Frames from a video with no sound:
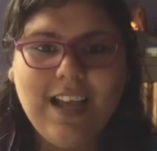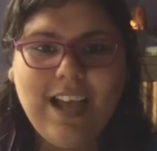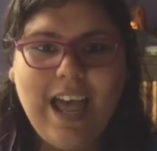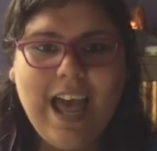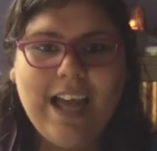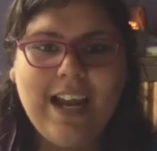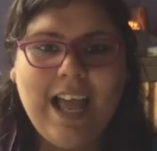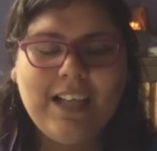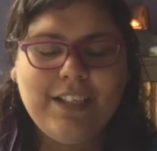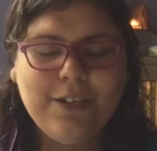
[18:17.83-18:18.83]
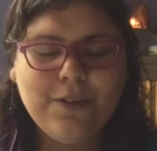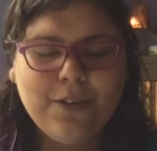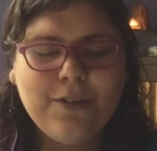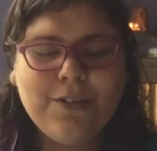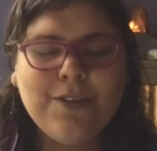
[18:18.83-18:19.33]
And as you
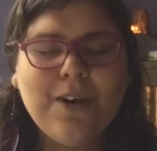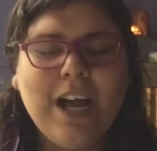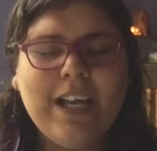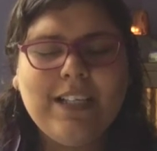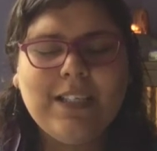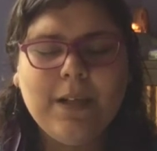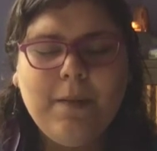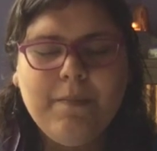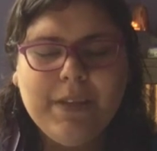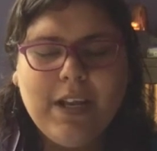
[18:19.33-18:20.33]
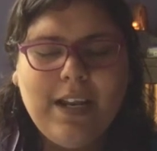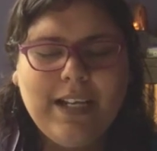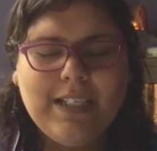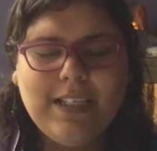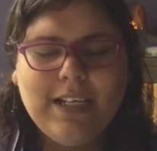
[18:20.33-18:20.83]
close your eyes,
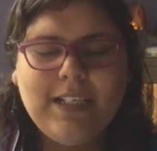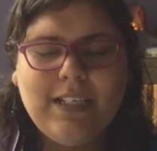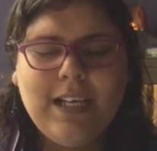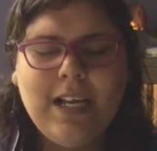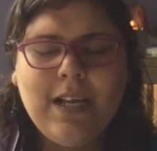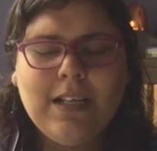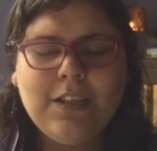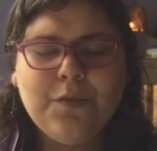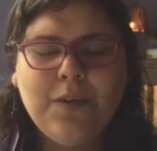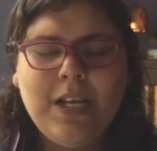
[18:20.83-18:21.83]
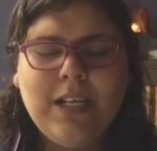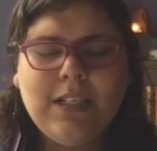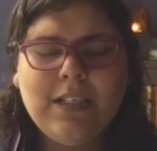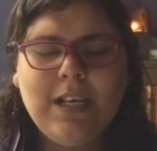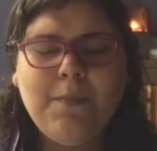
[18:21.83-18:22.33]
let's take 3
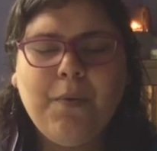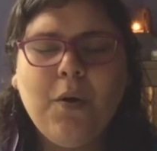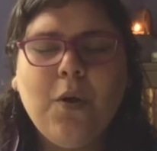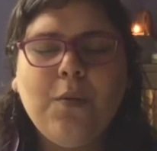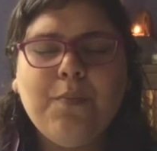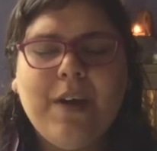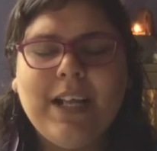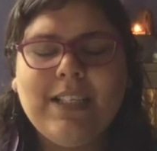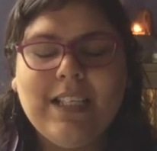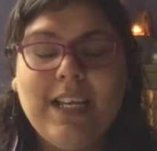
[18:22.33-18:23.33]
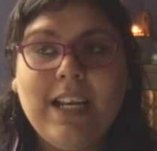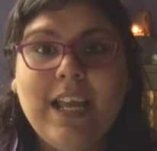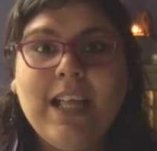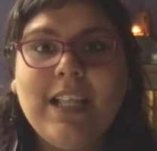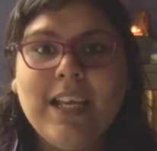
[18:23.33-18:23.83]
deep whole breaths,
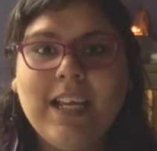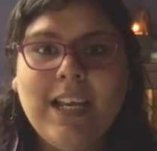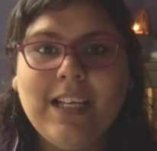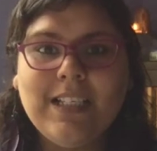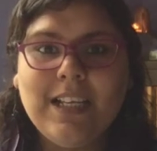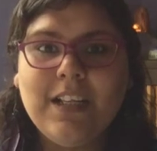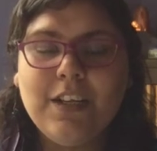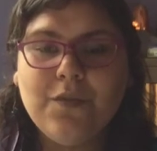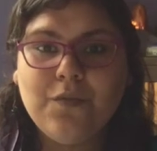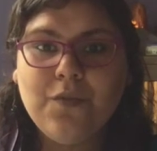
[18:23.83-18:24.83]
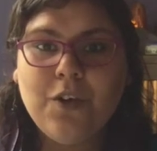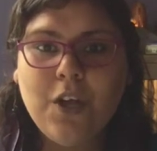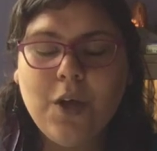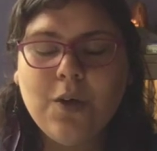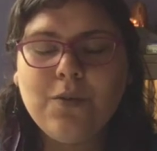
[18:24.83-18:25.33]
inhaling and exhaling through the
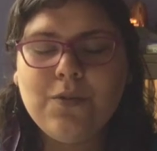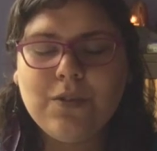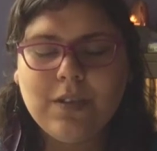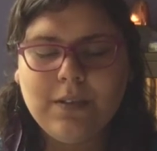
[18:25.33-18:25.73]
nose.